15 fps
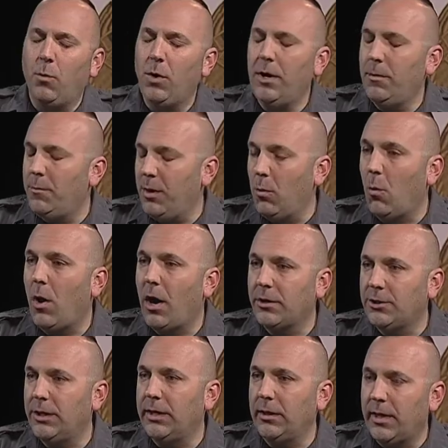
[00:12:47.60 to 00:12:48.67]
we had been
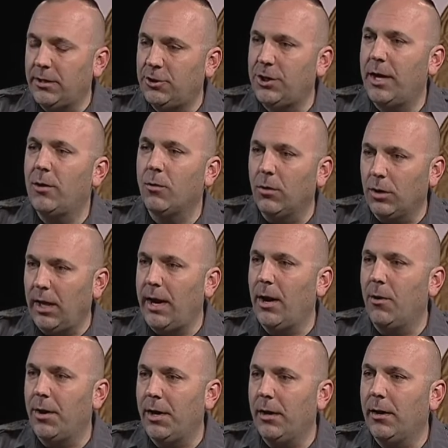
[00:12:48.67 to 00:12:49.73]
watching the general
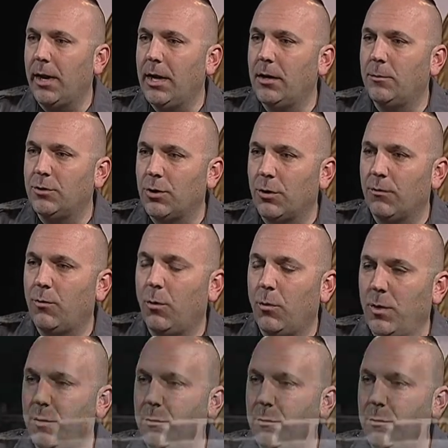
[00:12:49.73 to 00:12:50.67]
area and observed what we